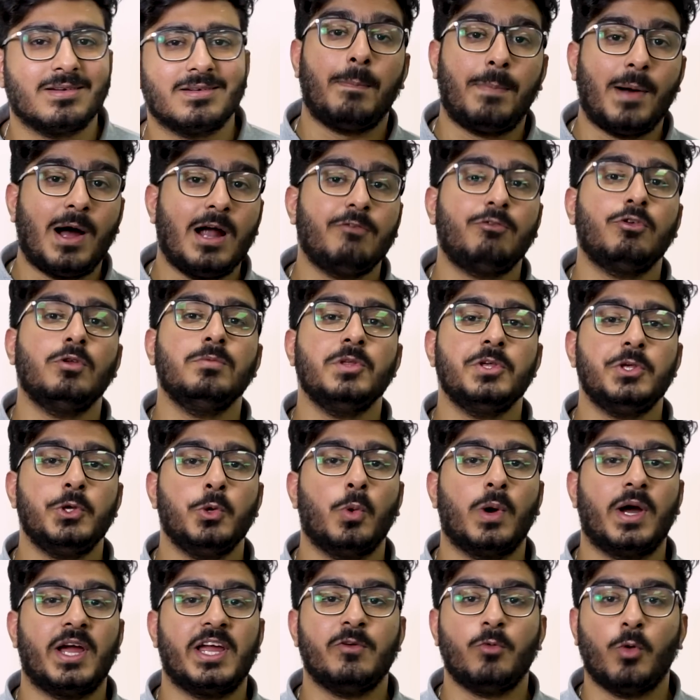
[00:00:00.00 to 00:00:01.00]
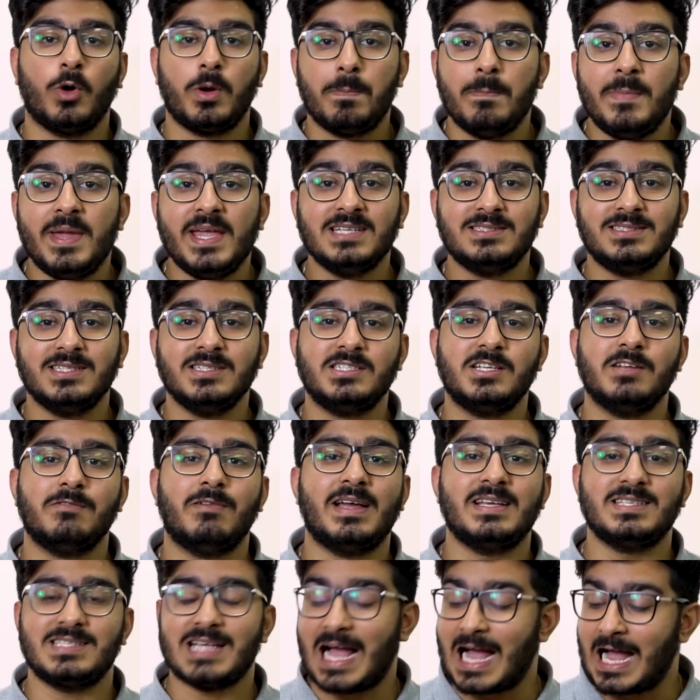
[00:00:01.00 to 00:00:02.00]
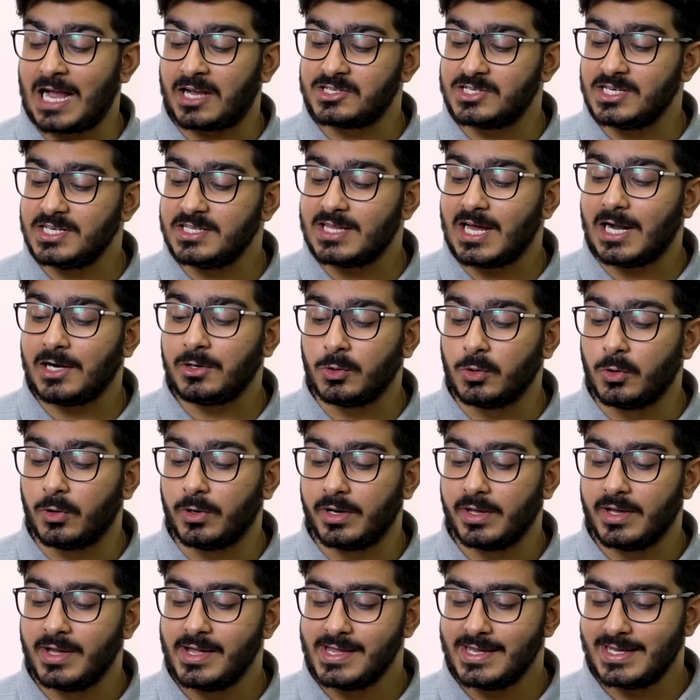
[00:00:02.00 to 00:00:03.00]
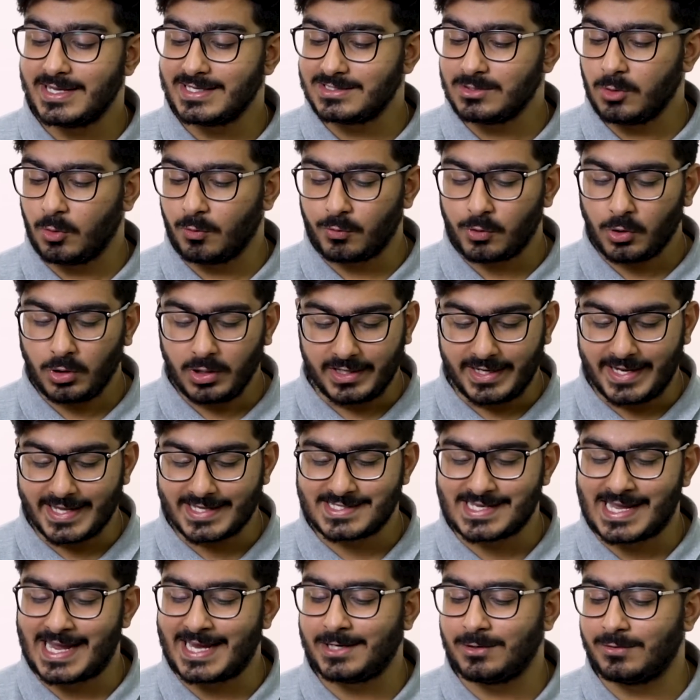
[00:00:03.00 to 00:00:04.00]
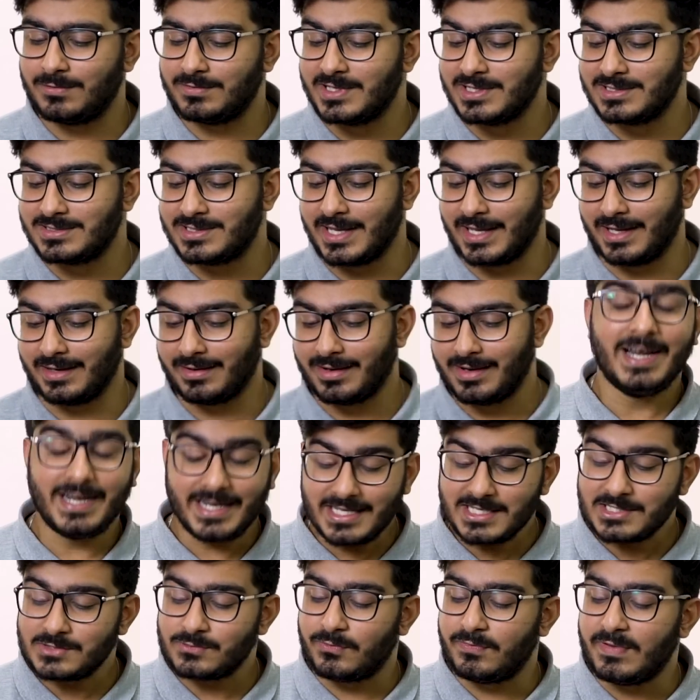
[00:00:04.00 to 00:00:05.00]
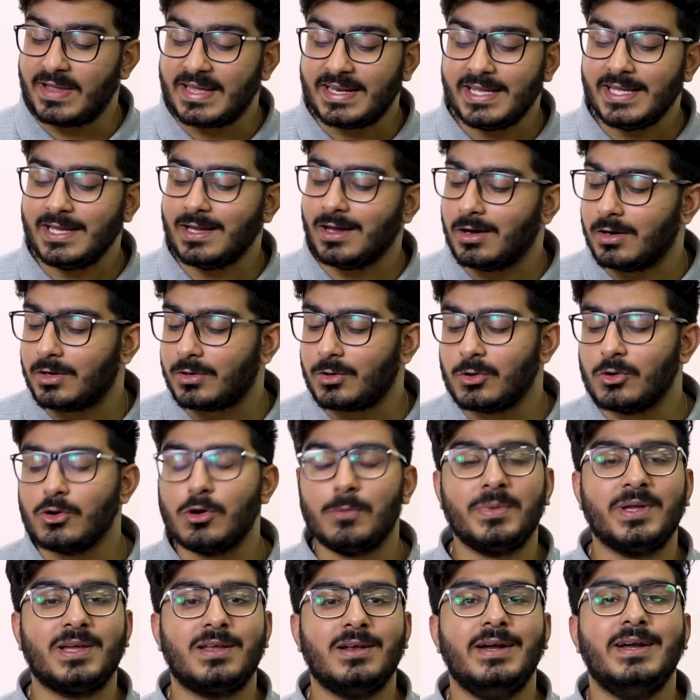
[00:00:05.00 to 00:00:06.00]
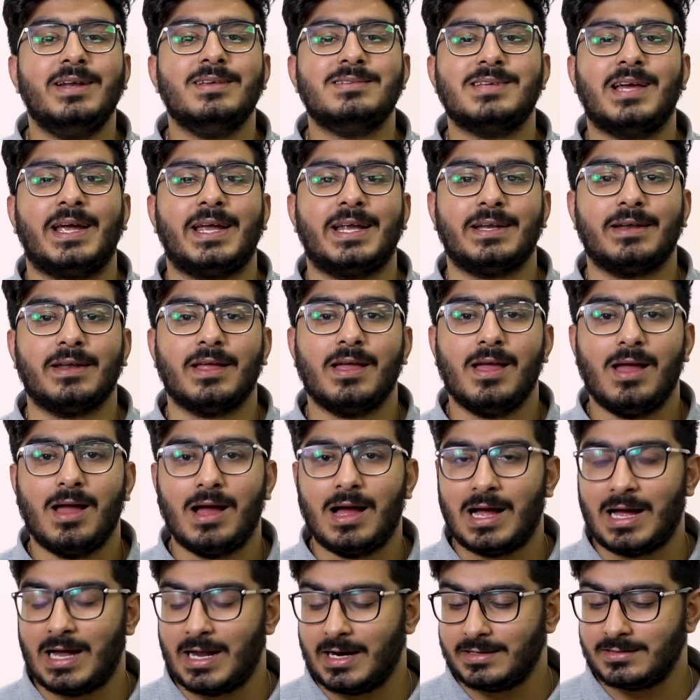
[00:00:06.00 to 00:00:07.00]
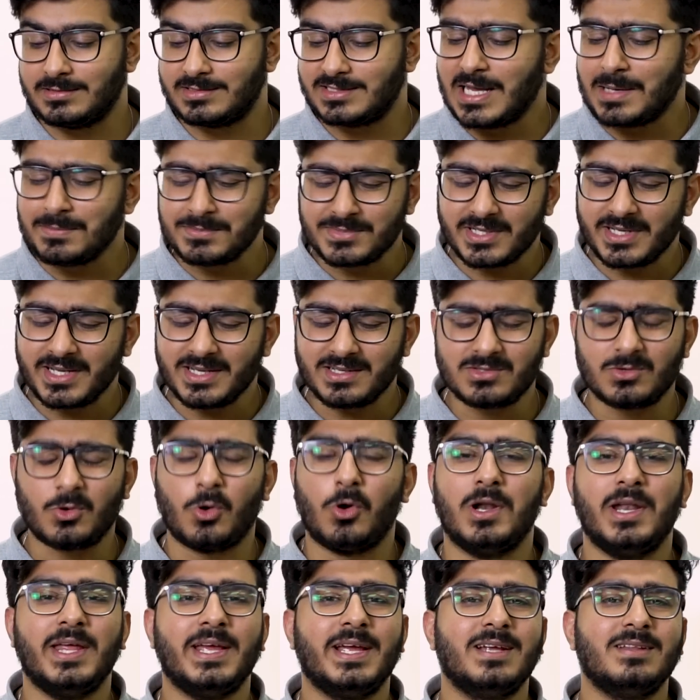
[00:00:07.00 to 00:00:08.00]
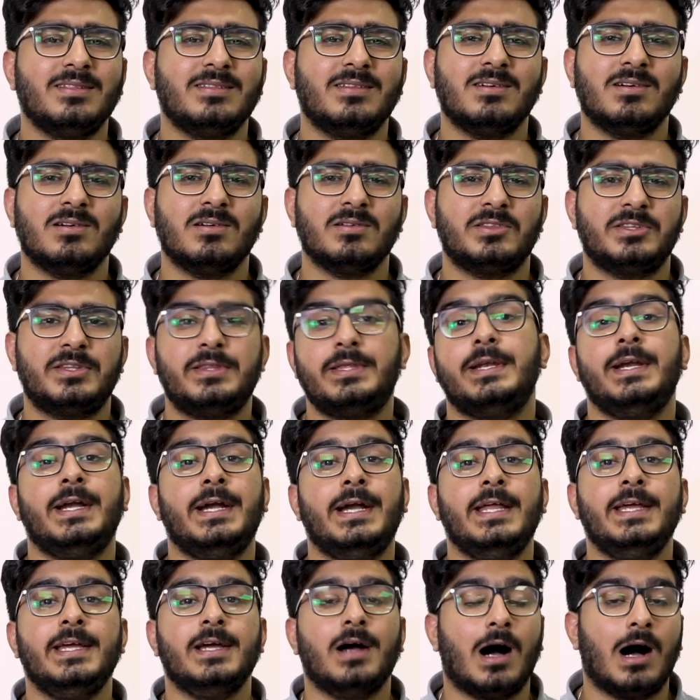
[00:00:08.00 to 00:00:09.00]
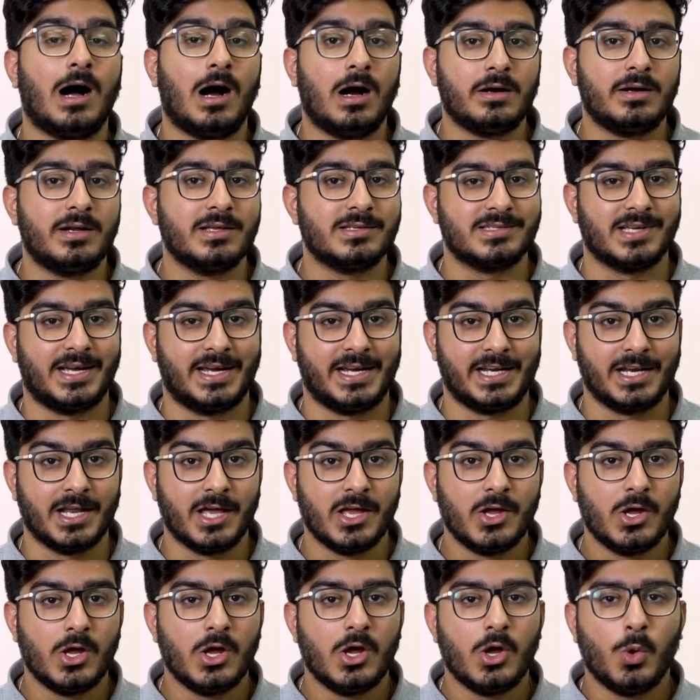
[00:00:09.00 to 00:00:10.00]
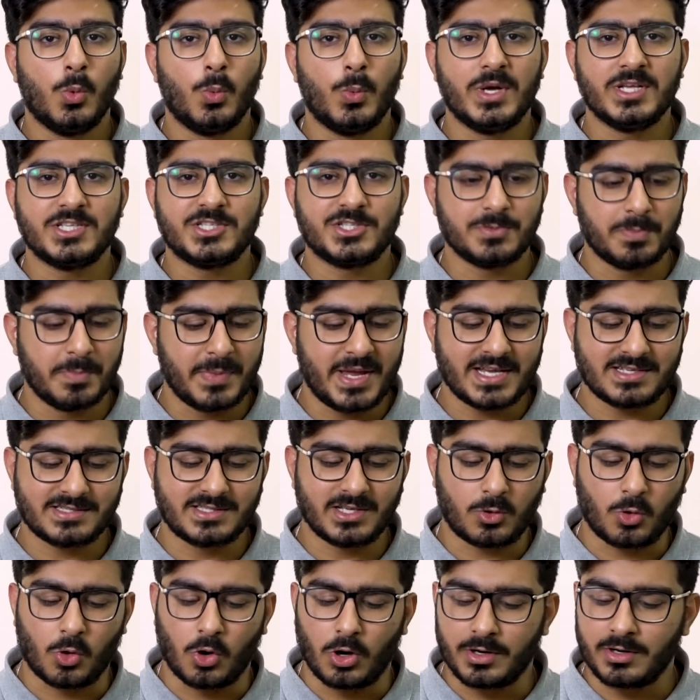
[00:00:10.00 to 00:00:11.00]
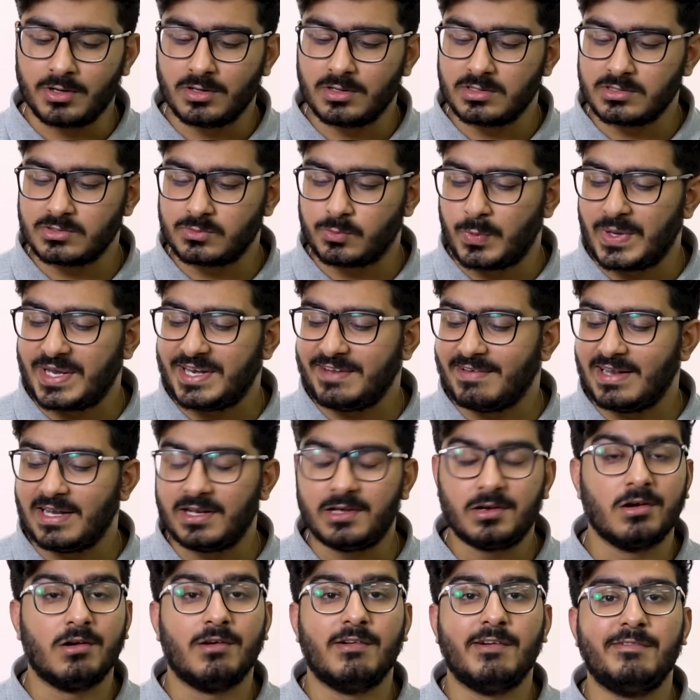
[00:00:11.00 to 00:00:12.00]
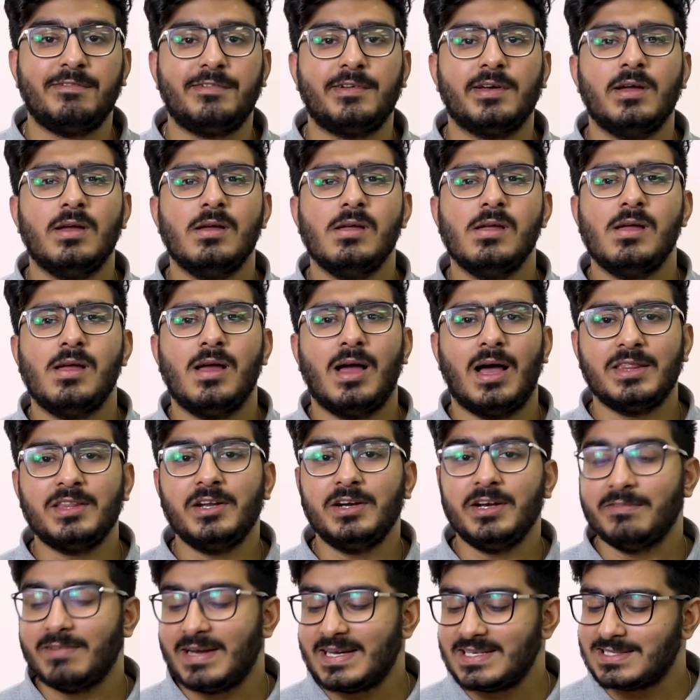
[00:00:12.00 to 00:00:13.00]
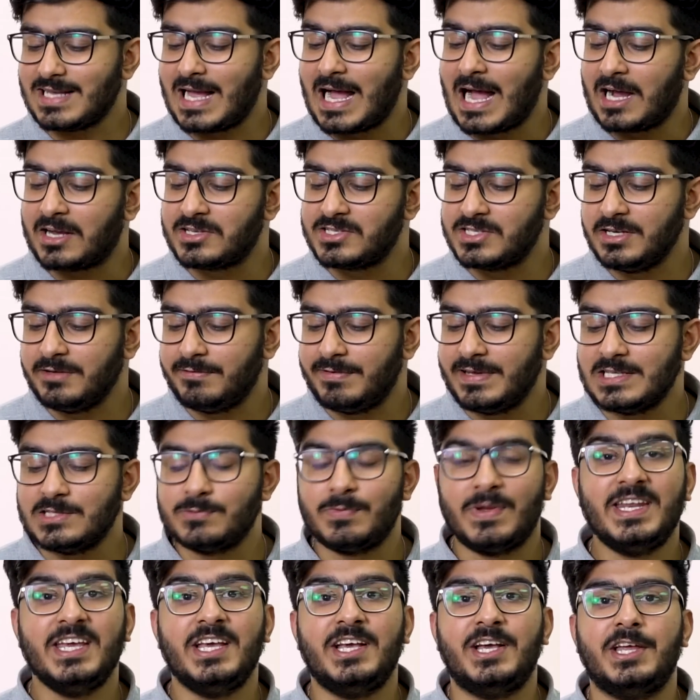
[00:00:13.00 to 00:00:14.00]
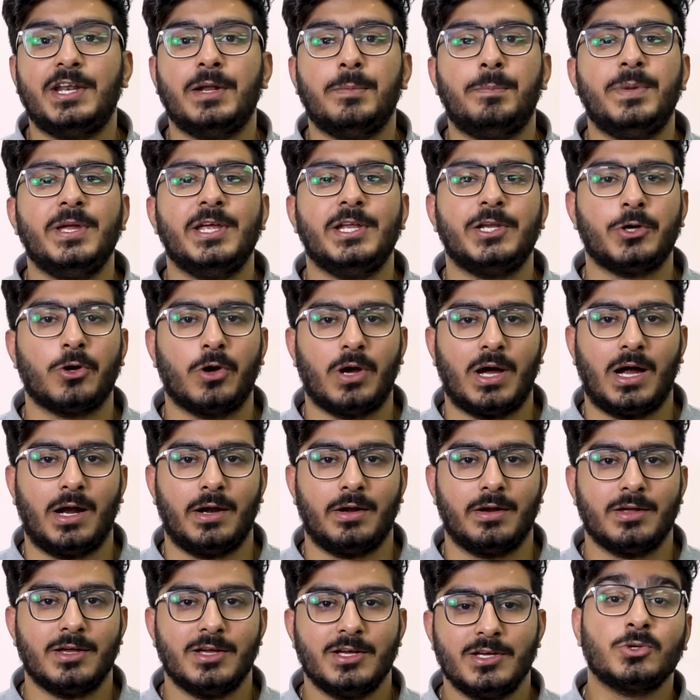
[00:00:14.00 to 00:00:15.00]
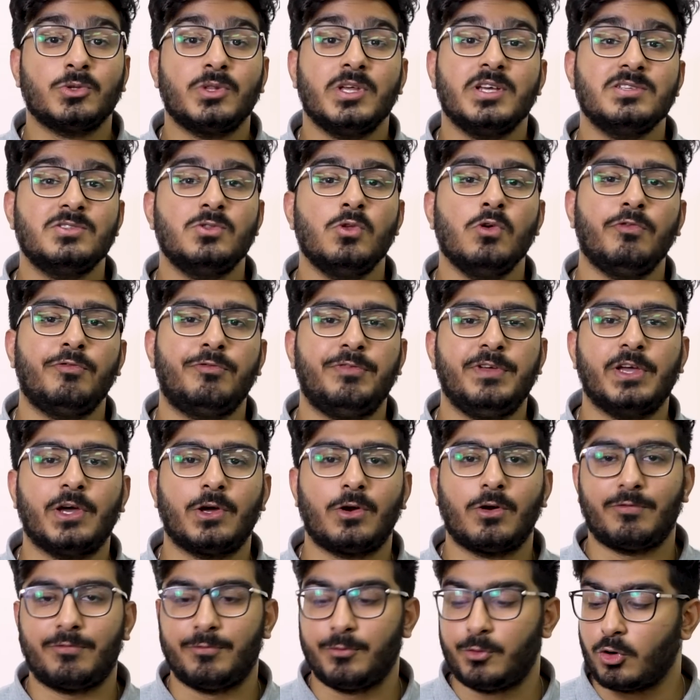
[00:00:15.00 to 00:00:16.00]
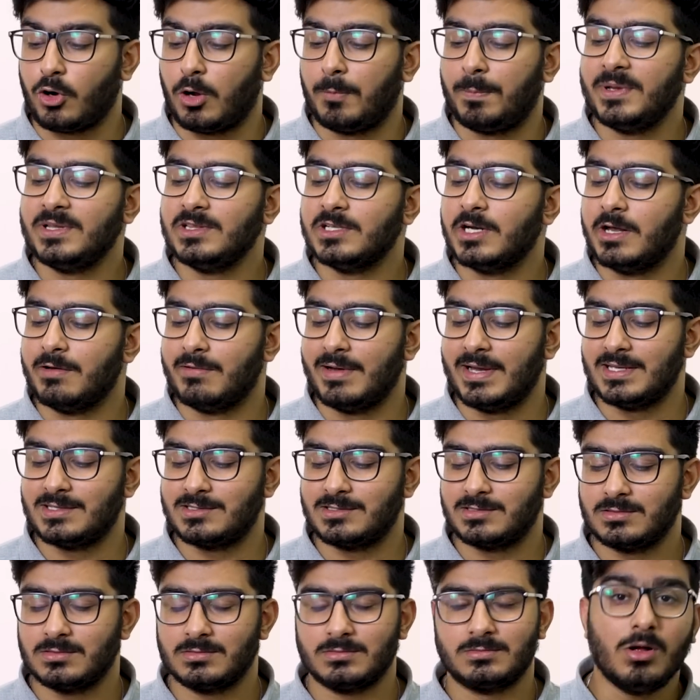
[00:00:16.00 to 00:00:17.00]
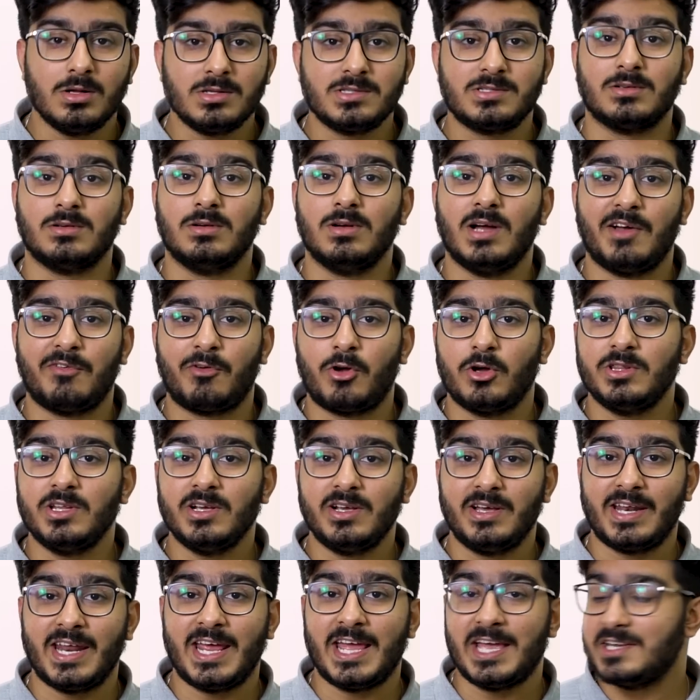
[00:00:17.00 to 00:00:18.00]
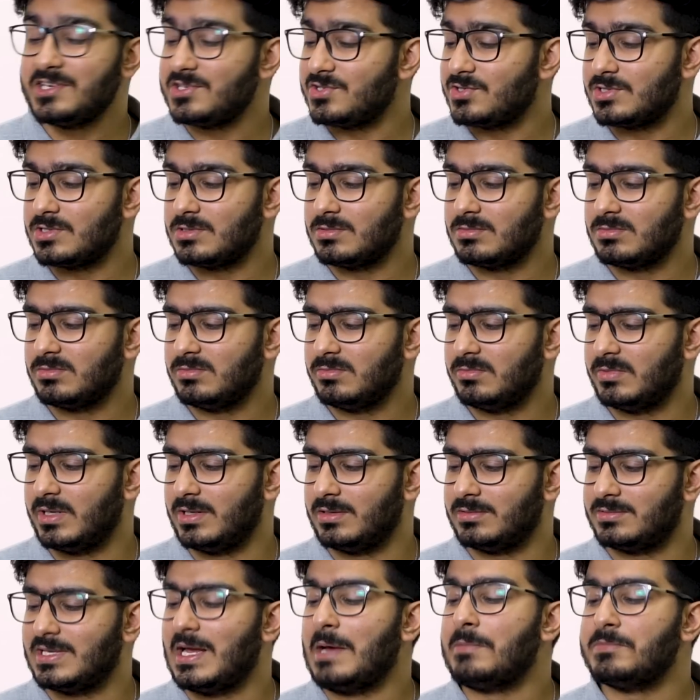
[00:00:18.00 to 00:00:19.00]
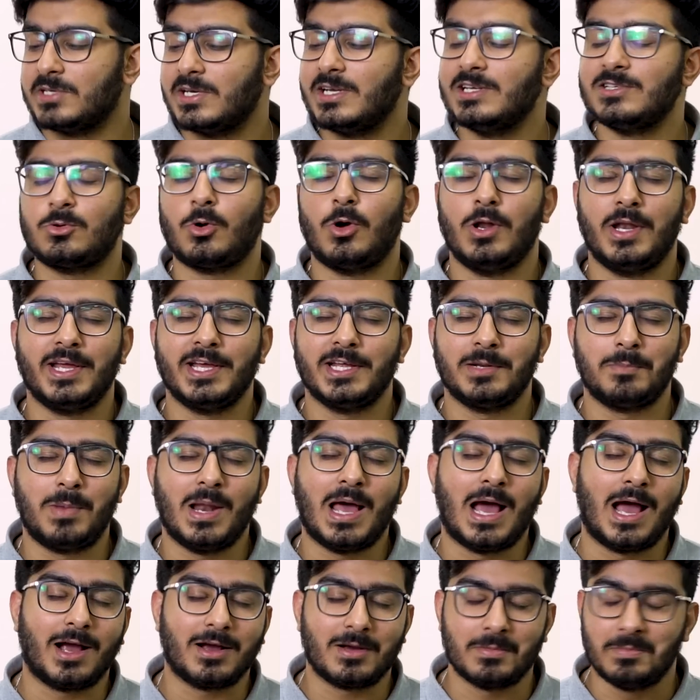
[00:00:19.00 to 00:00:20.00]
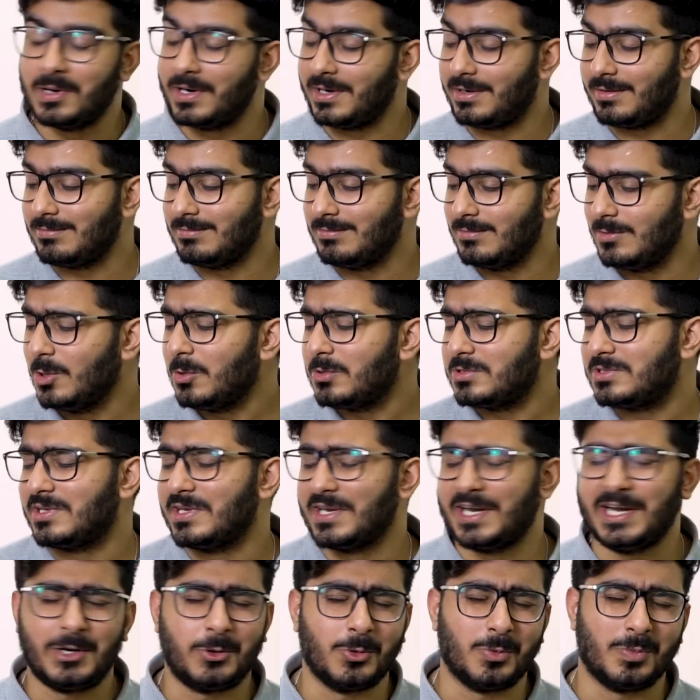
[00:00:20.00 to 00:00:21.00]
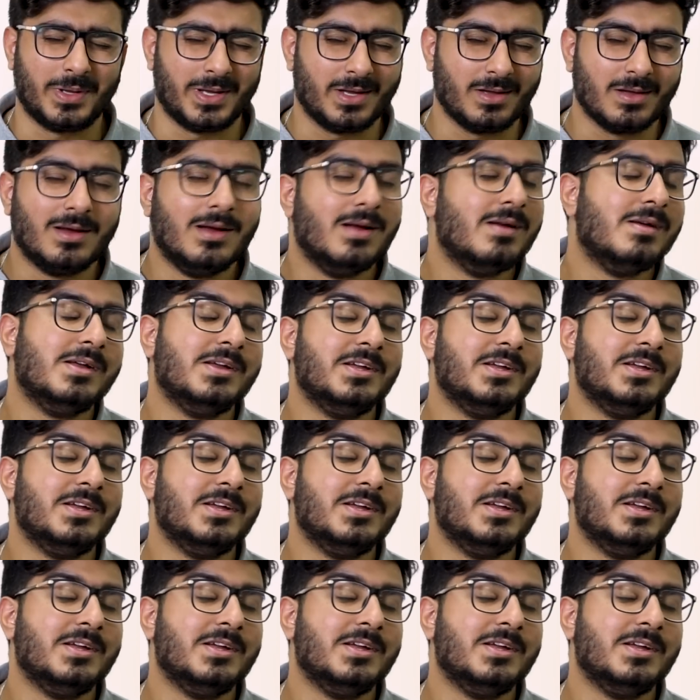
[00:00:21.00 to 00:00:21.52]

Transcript: Apart from the UI, what makes this device actually that good is the overall design of this thing. It is very ergonomically designed, and Samsung is calling it the 3D arc design, which makes the corners very well curved, and the device actually feels very grippy in your hand. So there's no fear of dropping the device. Also, I've got the grayish, well, Samsung is calling it black, but looks grey to me.